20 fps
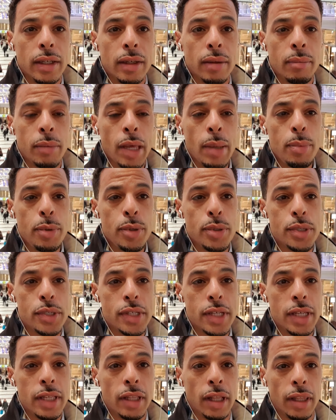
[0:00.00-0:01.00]
Maybe you
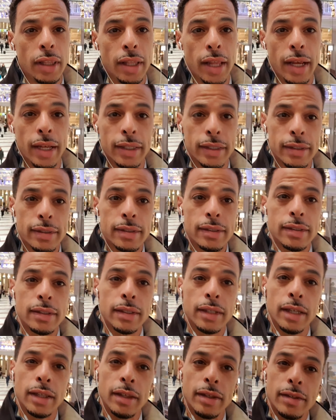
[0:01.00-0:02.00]
see the lights
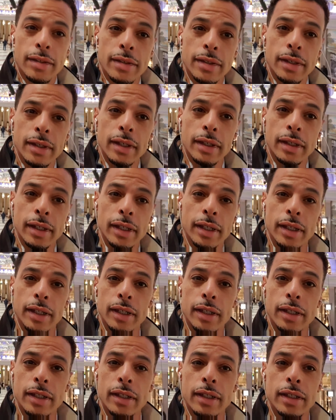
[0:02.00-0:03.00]
in the ceiling
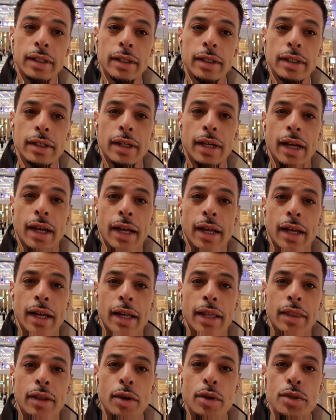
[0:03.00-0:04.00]
here.
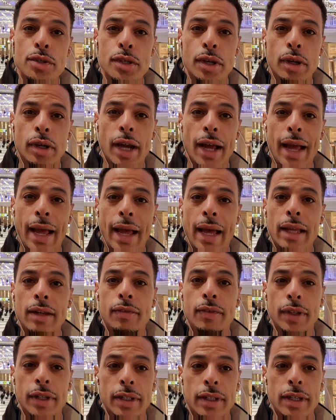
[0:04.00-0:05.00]
And those are
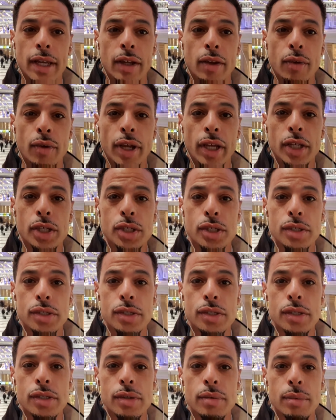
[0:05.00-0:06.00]
Advent
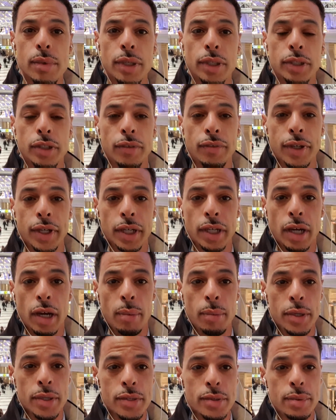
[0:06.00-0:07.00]
decorations, which are very
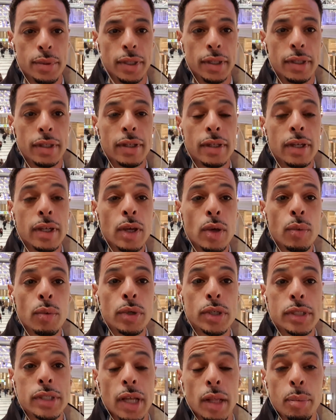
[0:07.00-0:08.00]
common in Sweden. We're
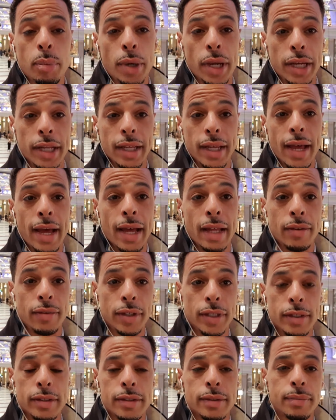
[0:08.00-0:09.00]
celebrating
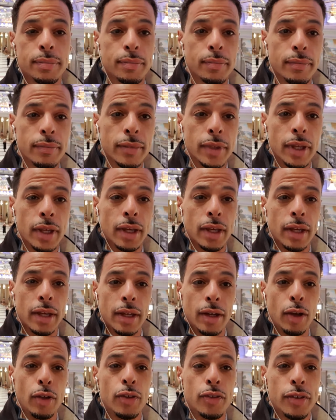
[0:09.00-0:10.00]
Advent.
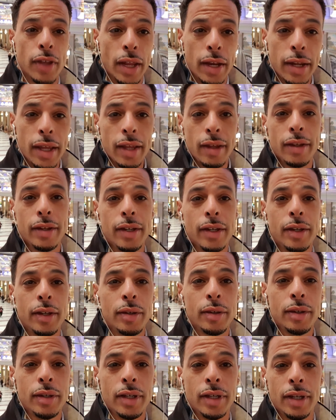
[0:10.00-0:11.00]
On Sunday,
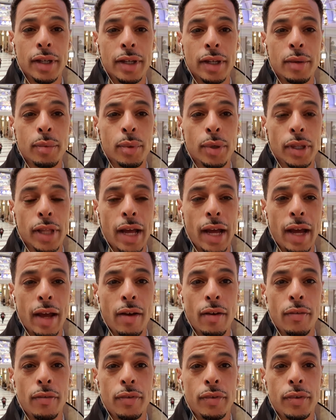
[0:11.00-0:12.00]
we'll
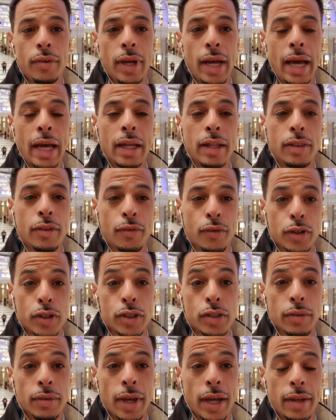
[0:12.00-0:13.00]
have the
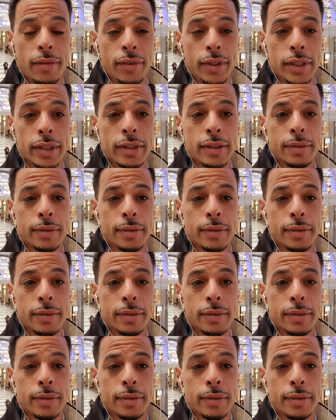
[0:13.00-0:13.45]
first of Advent.